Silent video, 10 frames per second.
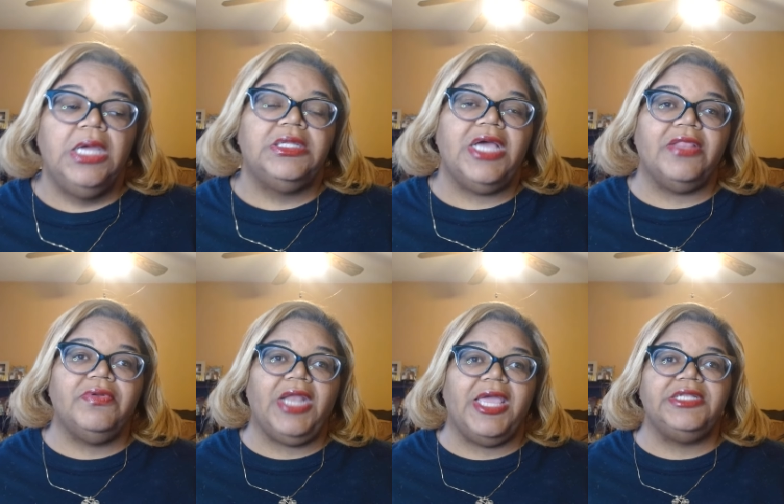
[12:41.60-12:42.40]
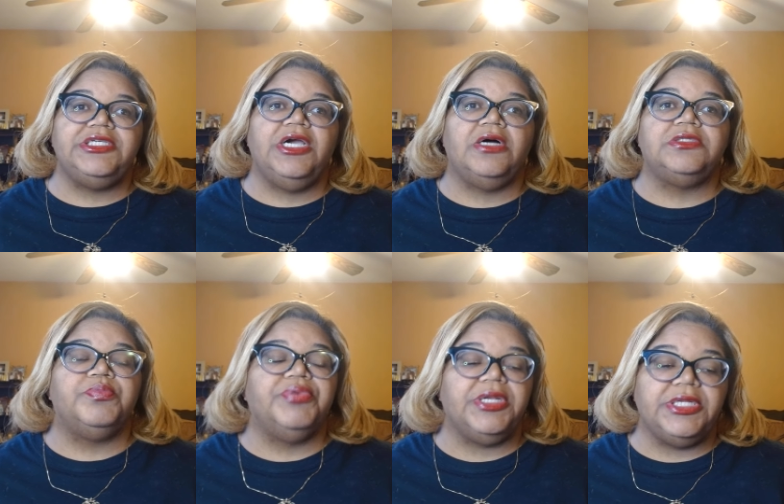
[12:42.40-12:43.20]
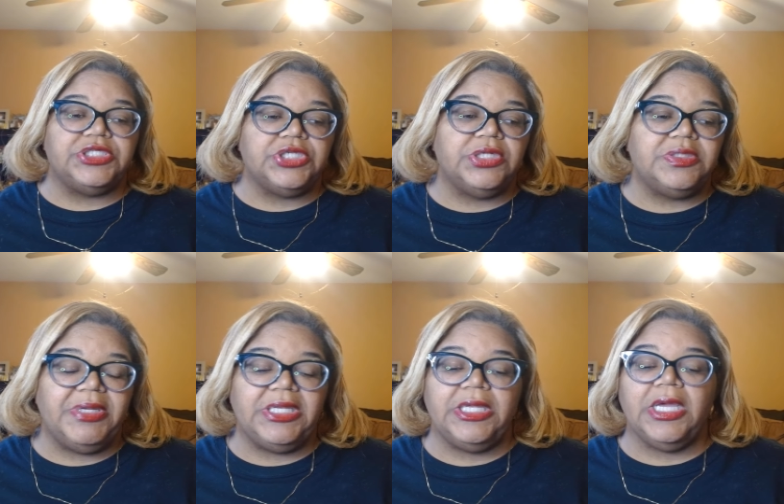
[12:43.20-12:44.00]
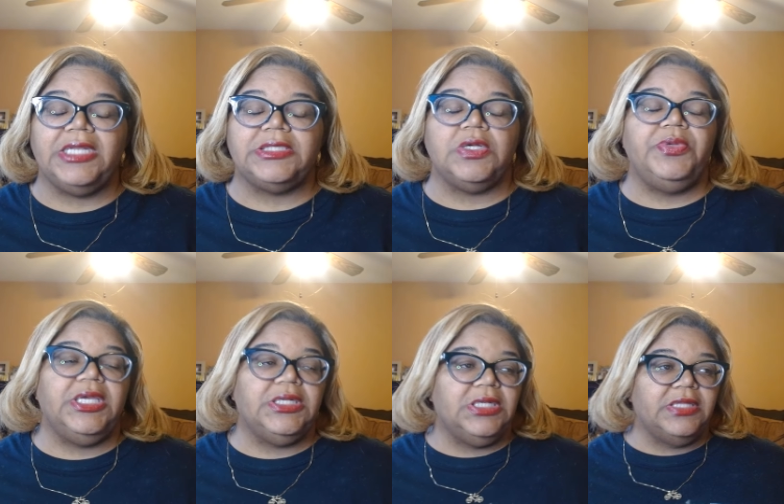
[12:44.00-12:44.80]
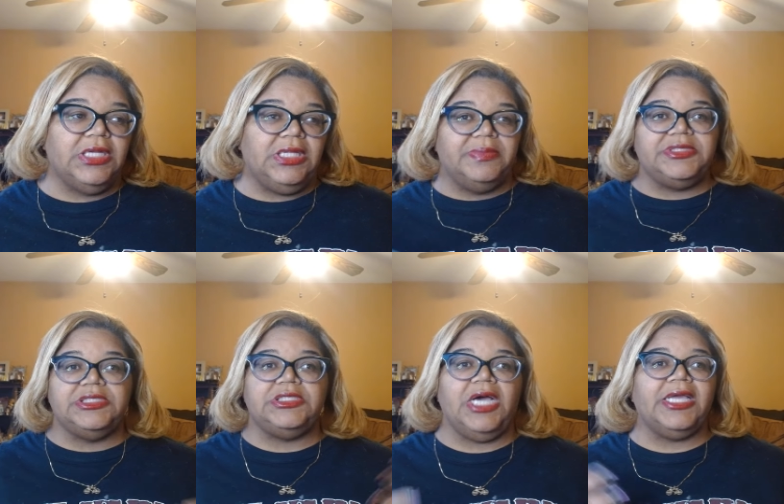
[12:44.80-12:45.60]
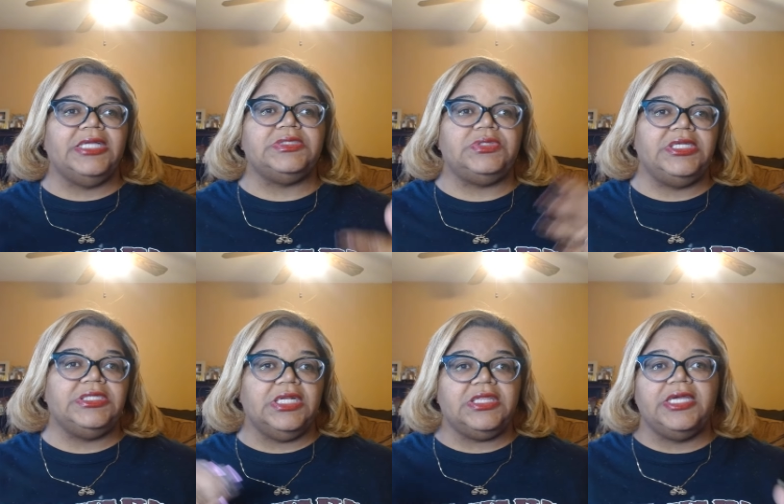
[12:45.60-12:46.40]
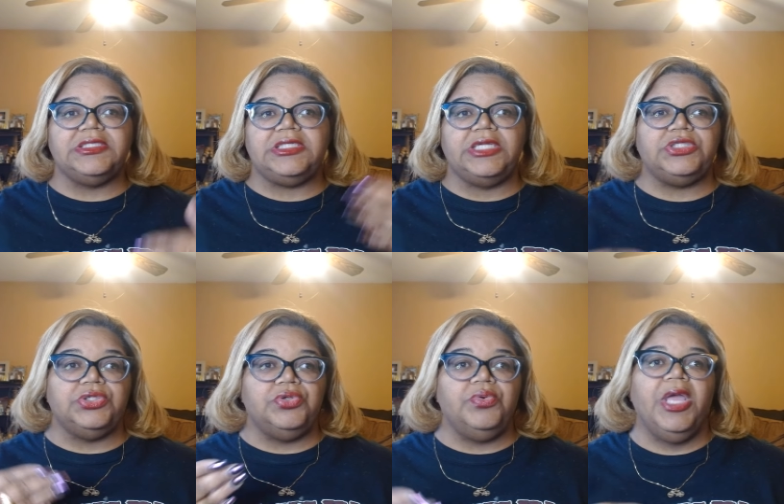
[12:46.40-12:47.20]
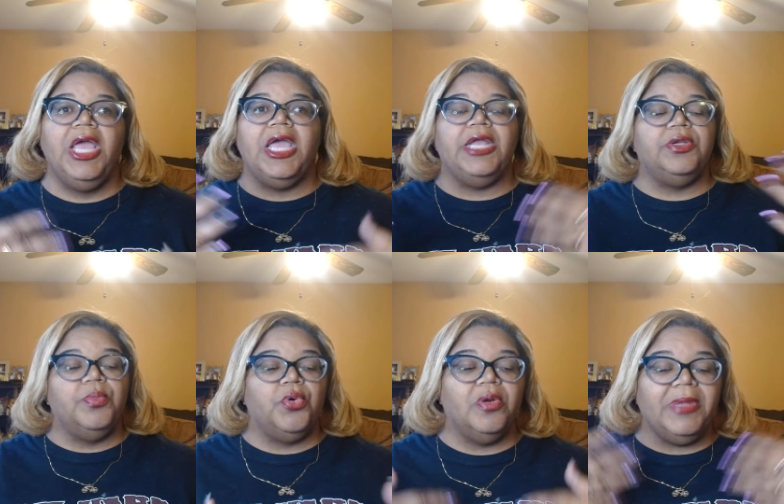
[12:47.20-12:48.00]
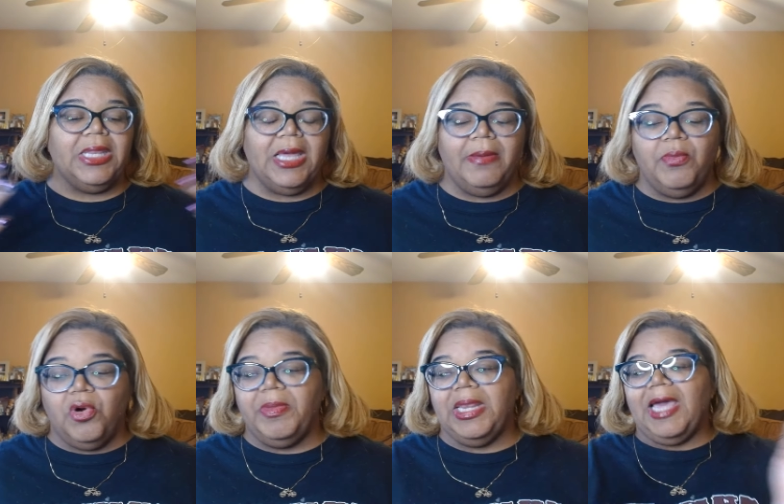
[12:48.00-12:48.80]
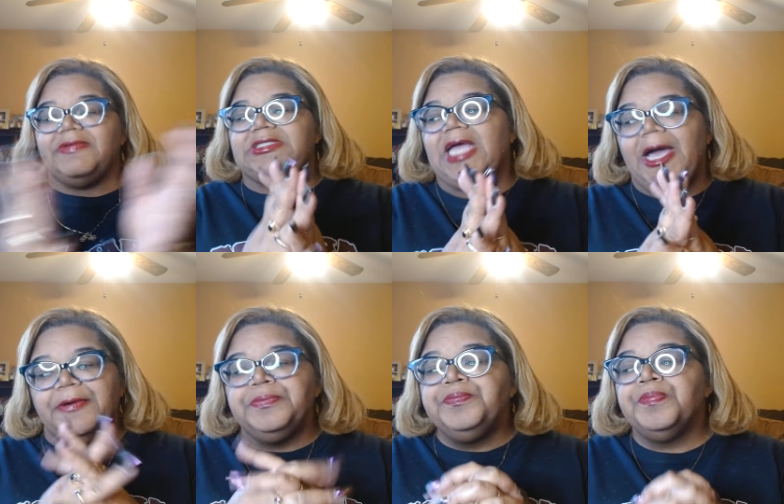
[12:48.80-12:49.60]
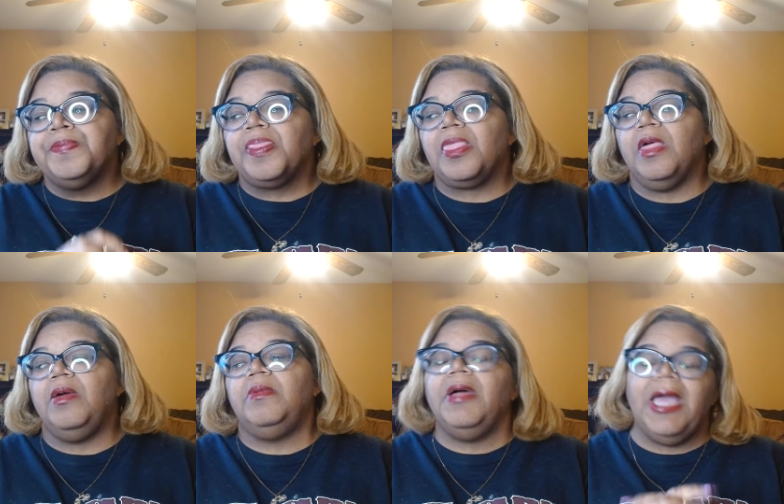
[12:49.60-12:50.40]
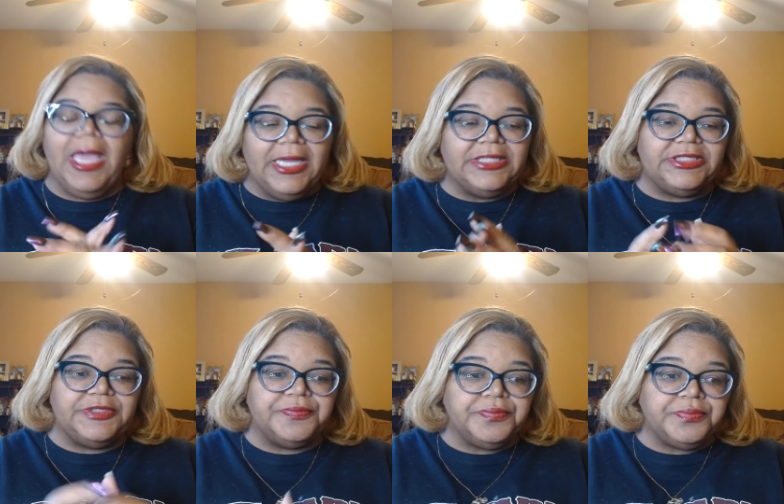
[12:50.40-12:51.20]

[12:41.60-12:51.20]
Heather and Angie go to Britani's church meeting, and so we get another glimpse into, I guess, these are the things that they do in the Mormon Mormon lifestyle. Angie,